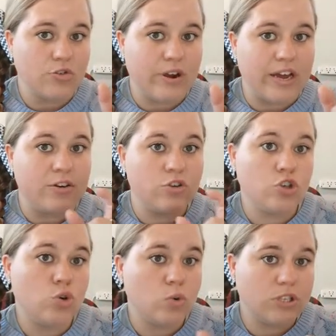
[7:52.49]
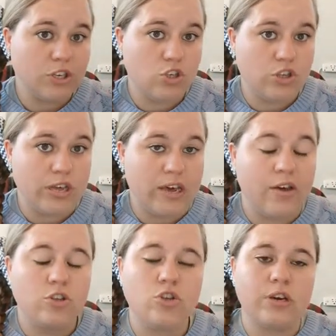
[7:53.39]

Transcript: Rand shortage there to